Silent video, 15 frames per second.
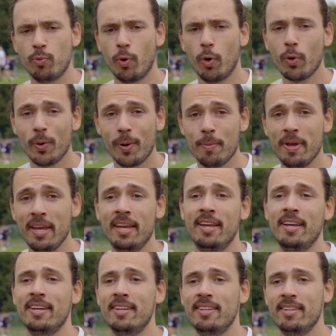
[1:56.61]

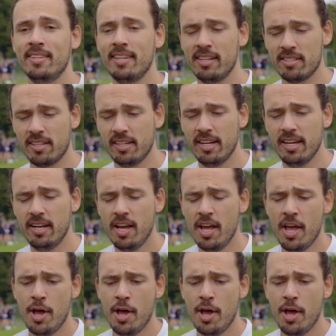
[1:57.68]
programming and things like that.